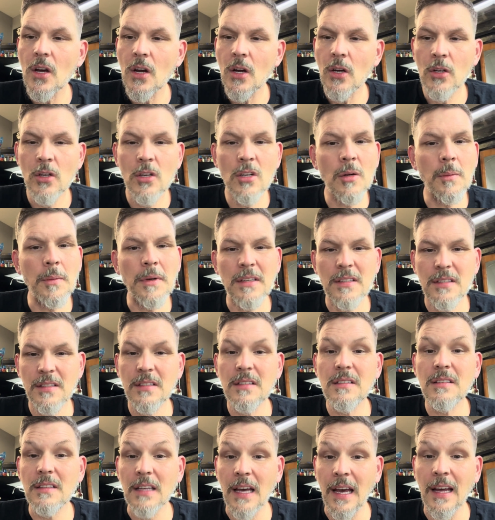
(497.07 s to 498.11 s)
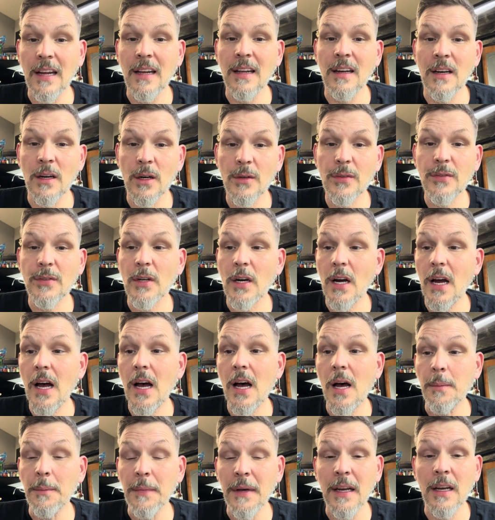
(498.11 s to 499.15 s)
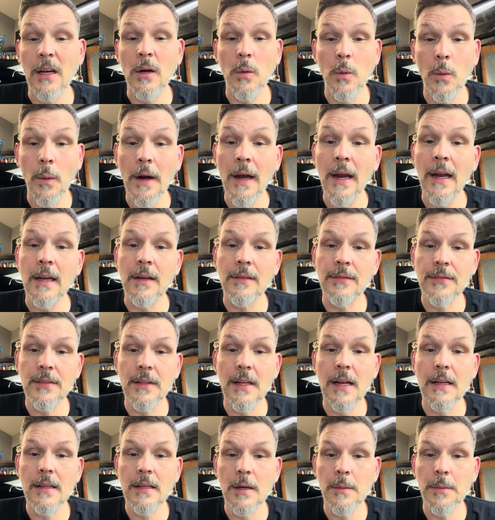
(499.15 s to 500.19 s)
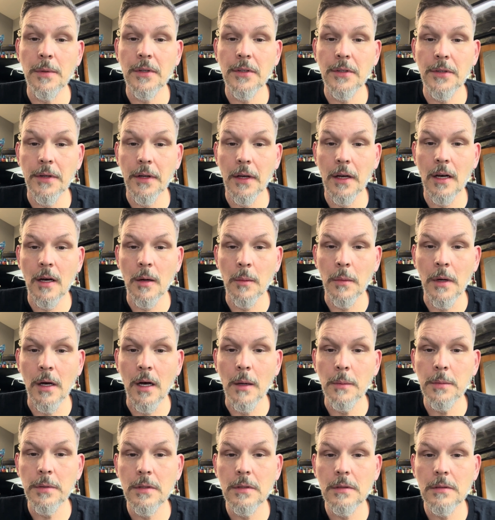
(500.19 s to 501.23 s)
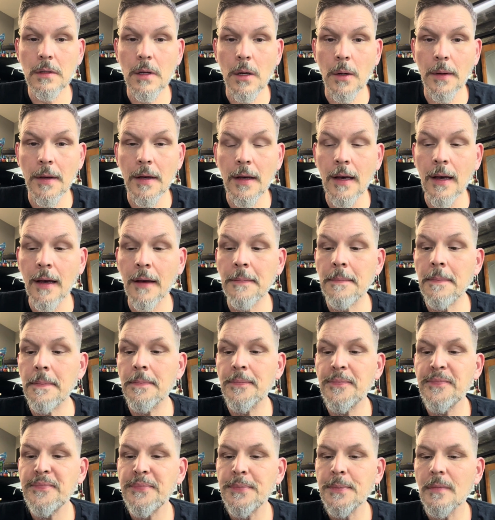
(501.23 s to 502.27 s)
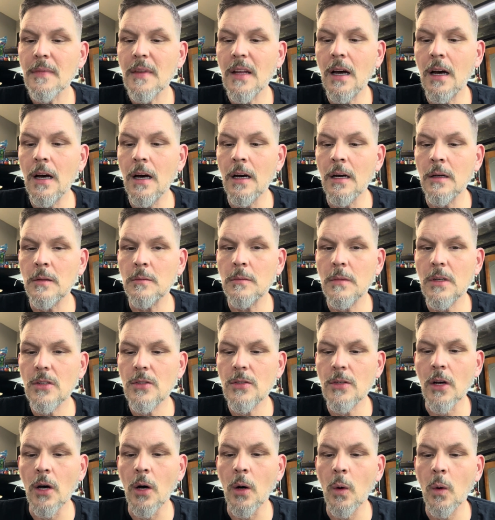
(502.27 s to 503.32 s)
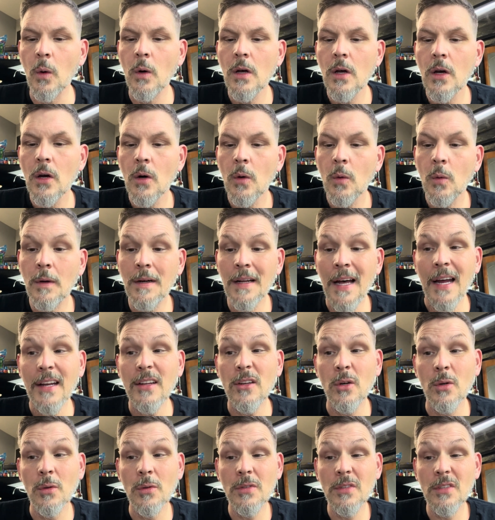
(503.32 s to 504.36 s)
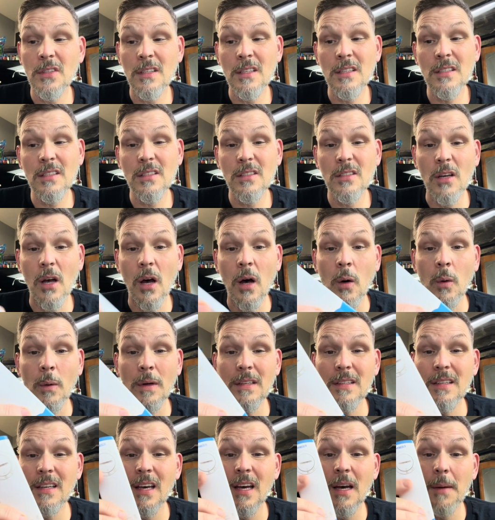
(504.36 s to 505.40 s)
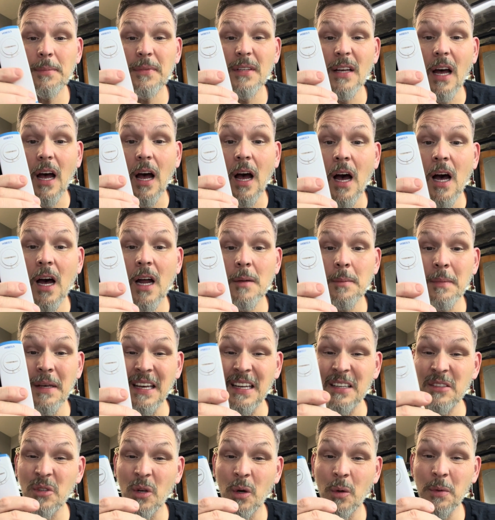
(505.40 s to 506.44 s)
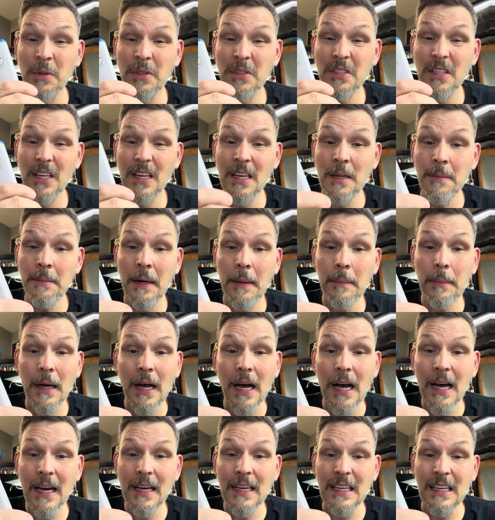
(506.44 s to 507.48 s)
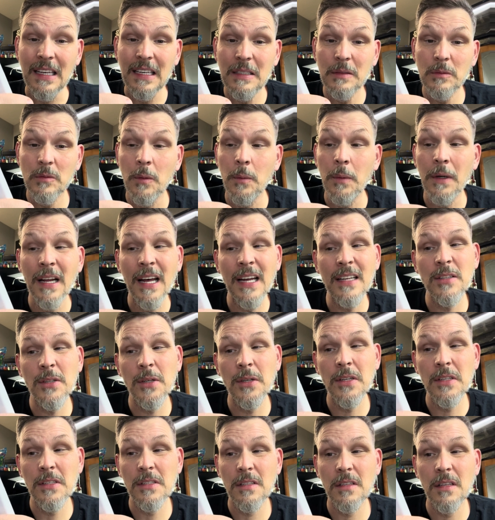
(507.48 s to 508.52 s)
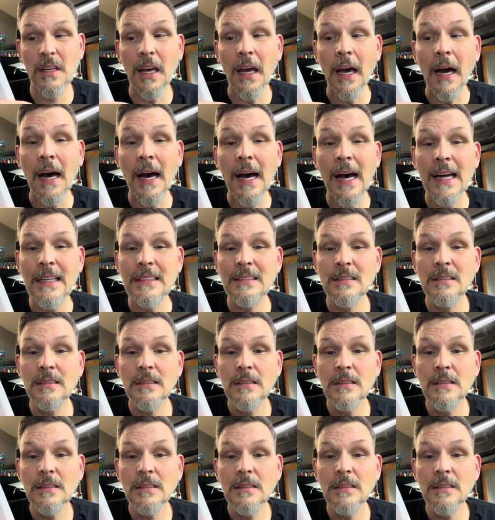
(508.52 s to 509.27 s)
gonna be standing there for a hot minute waiting for that temperature to come up. Okay, so what I do is this is always kept on me. It's always in my pocket, and when I turn this thing on,